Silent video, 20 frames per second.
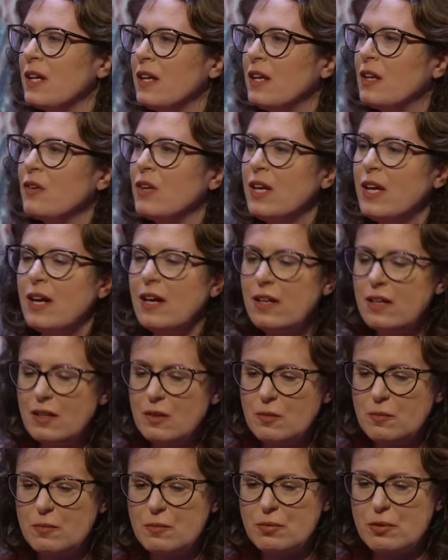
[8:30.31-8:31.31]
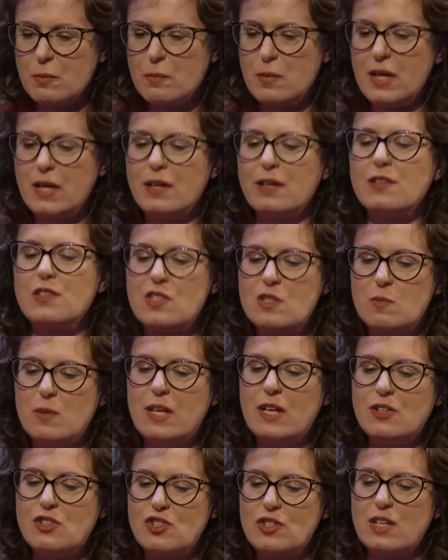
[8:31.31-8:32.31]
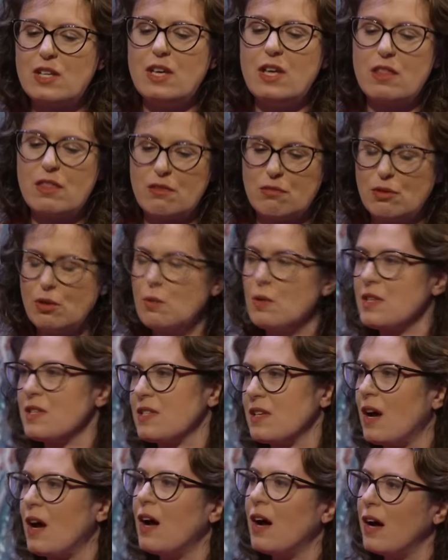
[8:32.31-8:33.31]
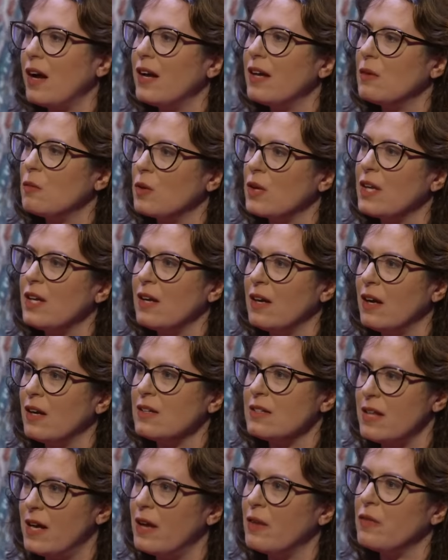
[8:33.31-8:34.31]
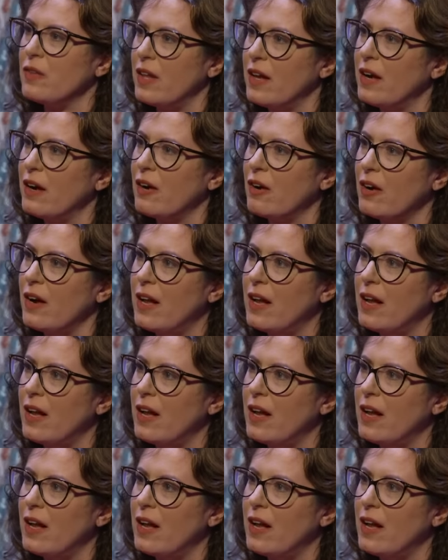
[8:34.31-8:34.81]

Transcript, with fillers: you know, he had a prepared speech that he threw aside when he got down there.